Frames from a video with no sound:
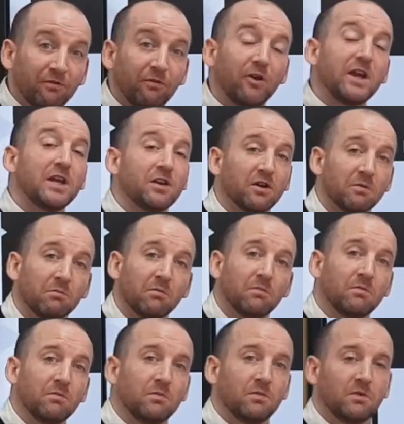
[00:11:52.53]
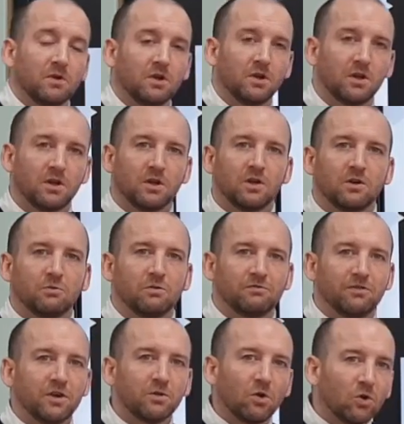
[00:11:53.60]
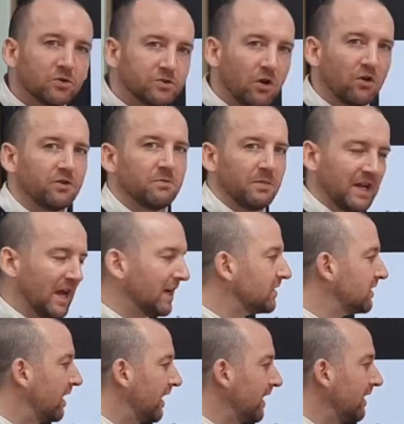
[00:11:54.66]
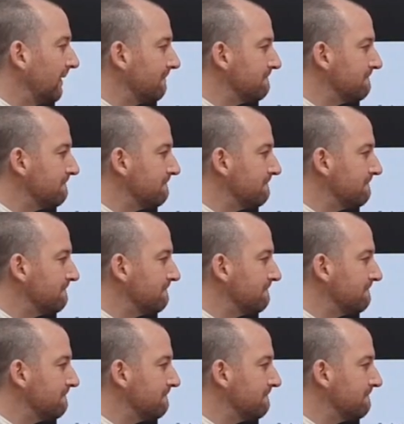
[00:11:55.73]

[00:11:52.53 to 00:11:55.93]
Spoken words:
freedom, with real autonomy actually.